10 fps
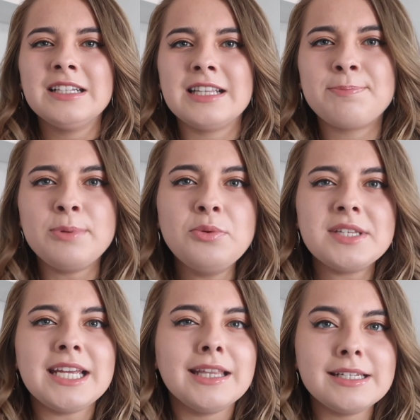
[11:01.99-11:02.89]
there's
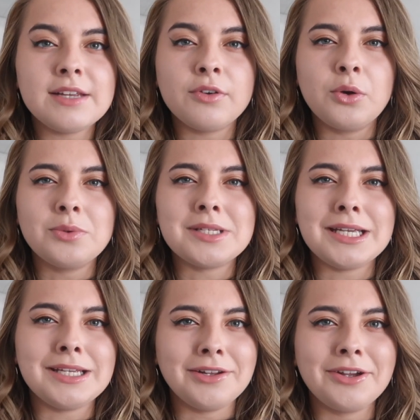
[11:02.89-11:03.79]
beauty in the difficulty,
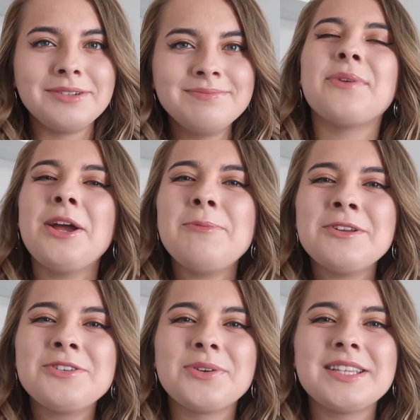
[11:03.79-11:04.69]
you know? So I hope
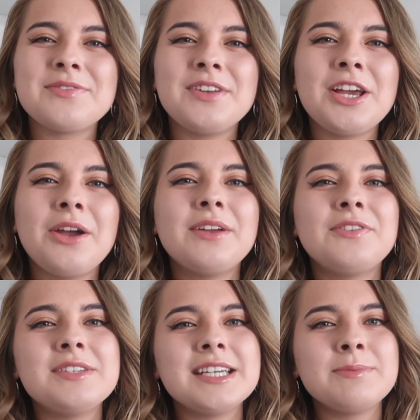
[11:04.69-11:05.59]
you enjoyed this video. If
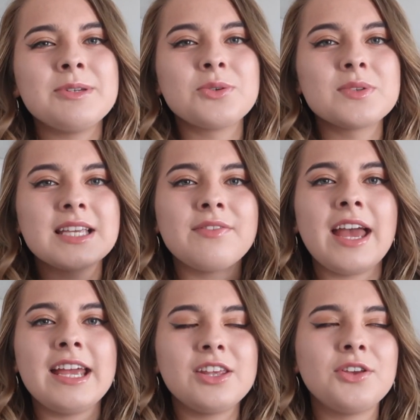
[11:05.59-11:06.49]
you did, be sure to give it
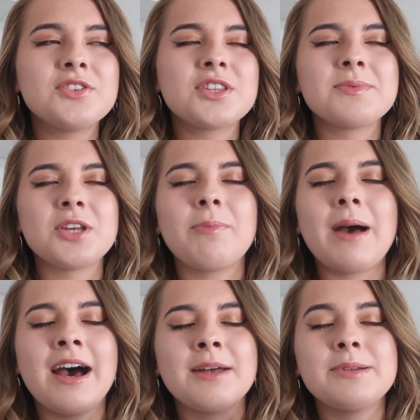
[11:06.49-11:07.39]
a huge thumbs up,
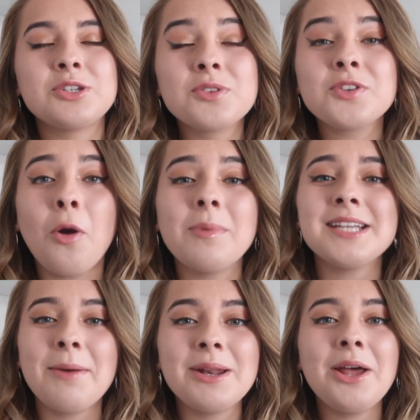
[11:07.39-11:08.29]
and be sure to comment
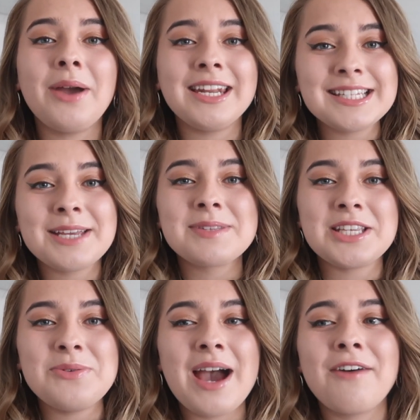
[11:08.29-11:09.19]
down below any tips that
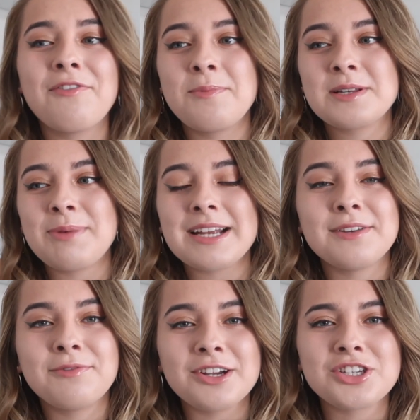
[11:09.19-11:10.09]
you have for
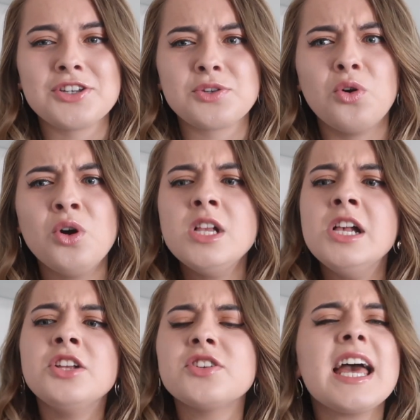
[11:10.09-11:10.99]
prospective freshers, or
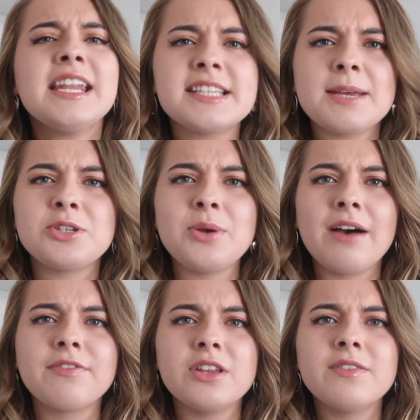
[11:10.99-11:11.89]
just any tips you
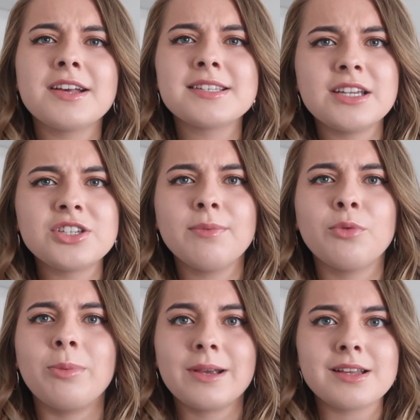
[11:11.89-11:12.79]
have for university in
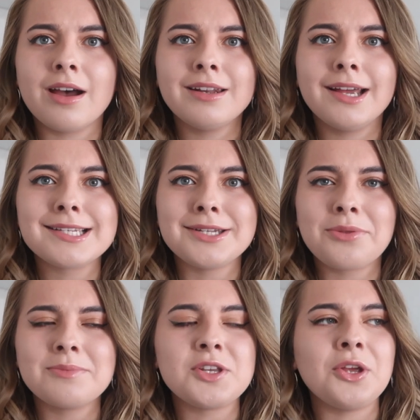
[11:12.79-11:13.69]
general, because I'd like to know
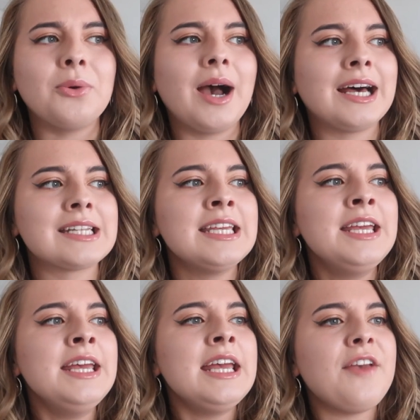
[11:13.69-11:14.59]
them too. And
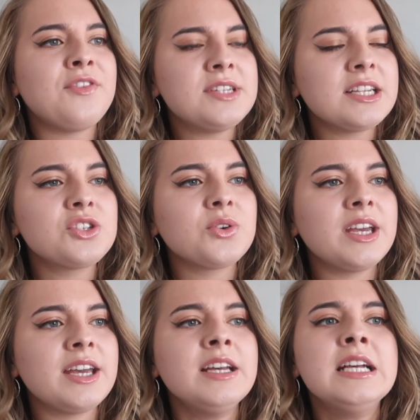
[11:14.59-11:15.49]
if you did enjoy
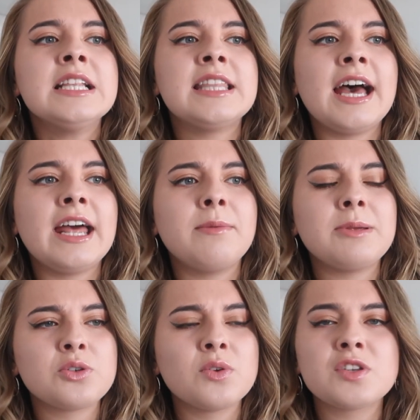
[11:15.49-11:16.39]
it, then be
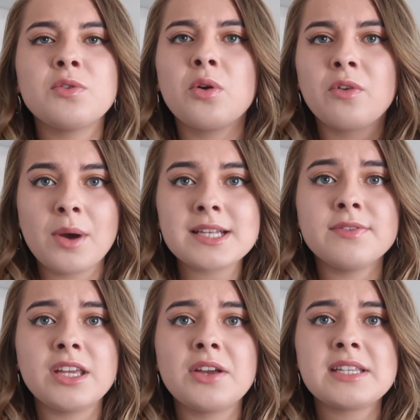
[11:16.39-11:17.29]
sure to request
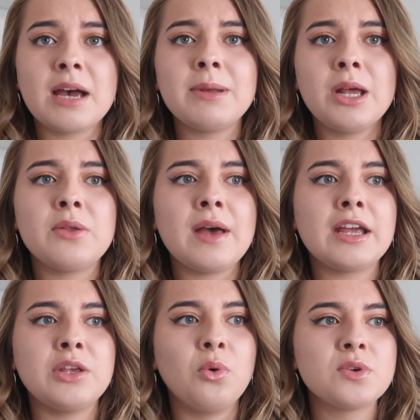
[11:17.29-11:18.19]
videos down below
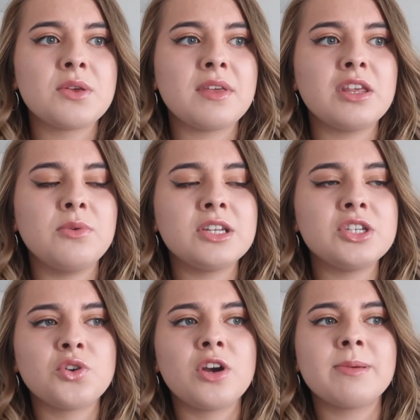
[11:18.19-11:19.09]
that you also think you would
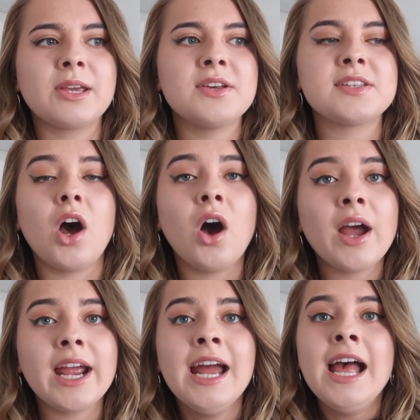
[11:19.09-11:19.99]
enjoy, because
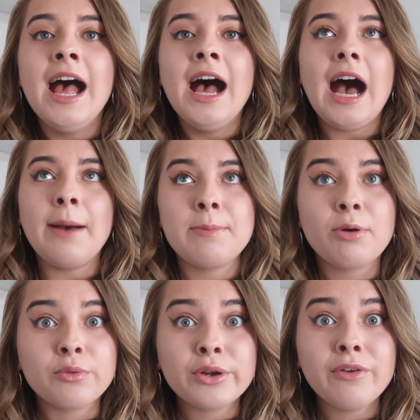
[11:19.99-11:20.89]
I'm in
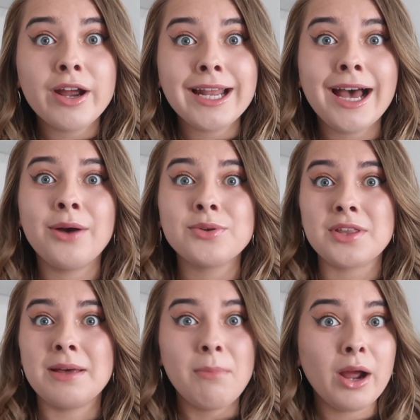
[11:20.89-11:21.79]
Peru right now, so
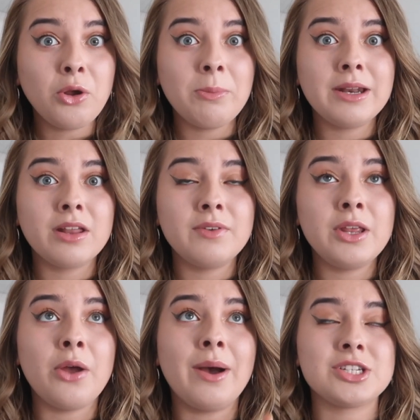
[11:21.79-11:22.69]
there might not be another
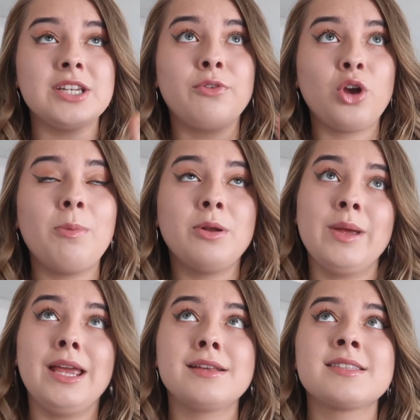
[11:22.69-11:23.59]
video actually for a couple of
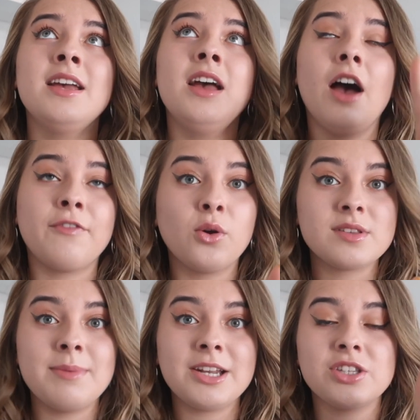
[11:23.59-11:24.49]
weeks. I forgot
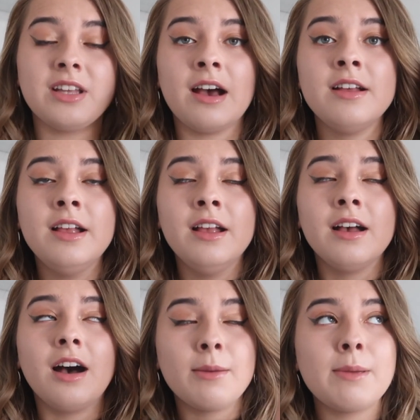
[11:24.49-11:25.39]
to mention that.
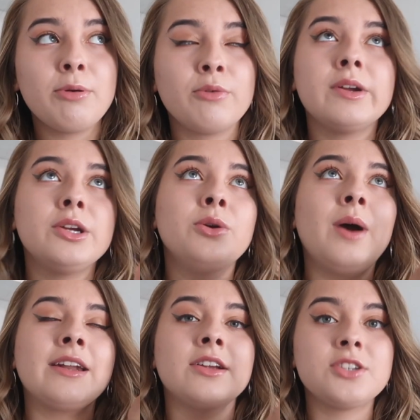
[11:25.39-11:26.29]
I'm in Peru
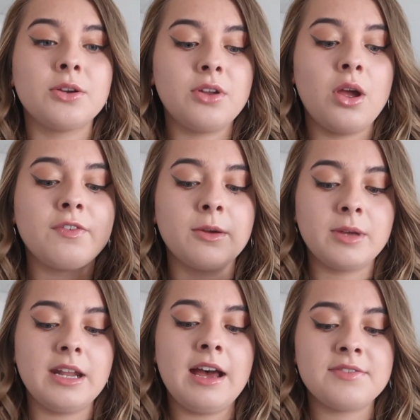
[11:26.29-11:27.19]
and I don't know if I'm
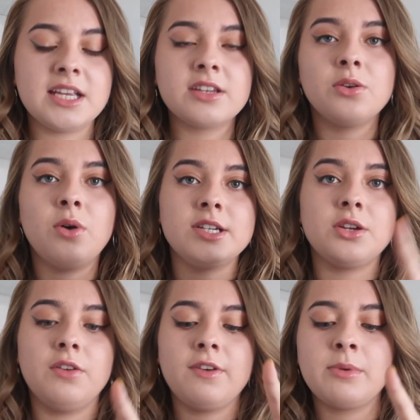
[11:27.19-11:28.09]
going to have signal, I don't
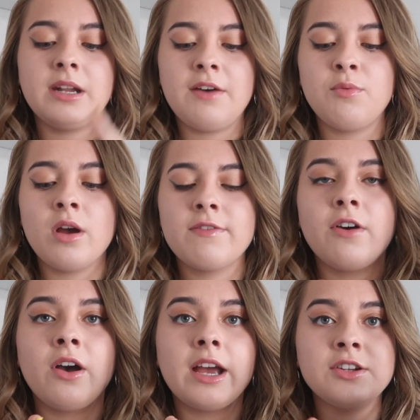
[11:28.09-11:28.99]
know if I'm going to have
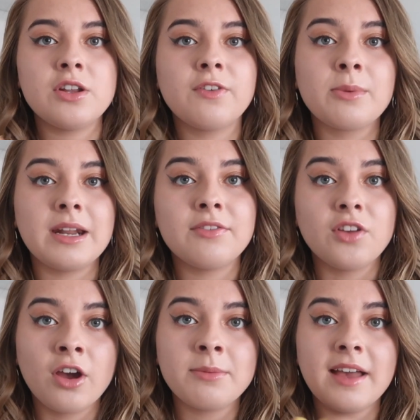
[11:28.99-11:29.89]
Wi-Fi, I don't know if I'm going to have
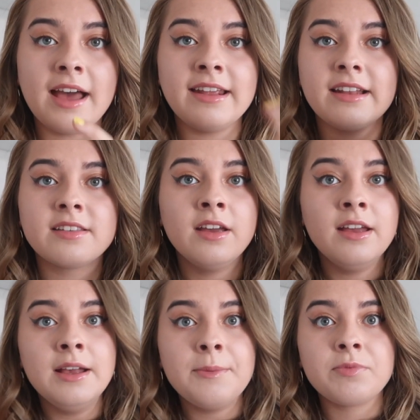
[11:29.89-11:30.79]
time to edit
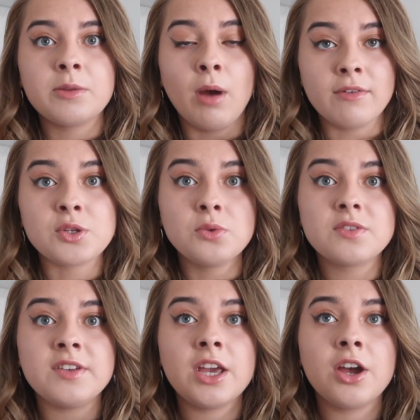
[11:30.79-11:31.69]
my results
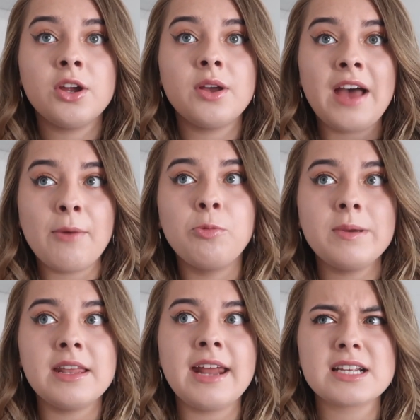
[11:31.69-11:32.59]
video. That will
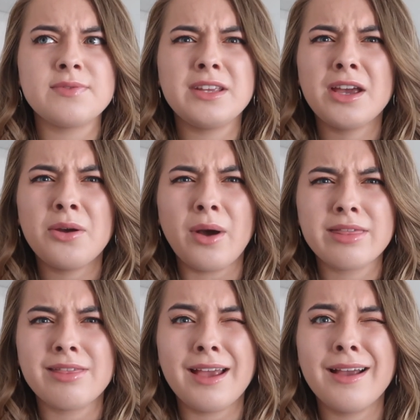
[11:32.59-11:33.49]
be the next video, I
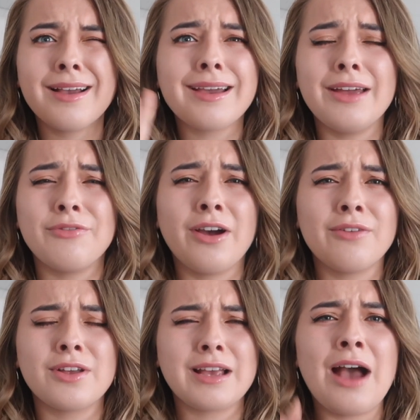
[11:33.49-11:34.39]
think, if
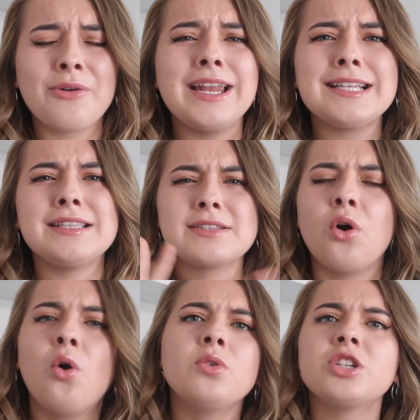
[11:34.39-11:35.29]
I've calculated this
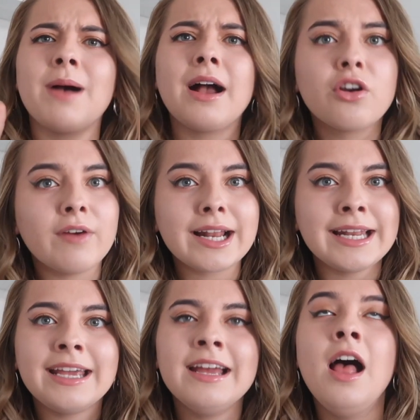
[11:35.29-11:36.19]
whole shebang
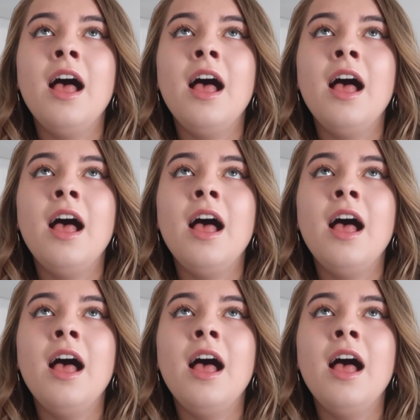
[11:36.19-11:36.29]
correctly.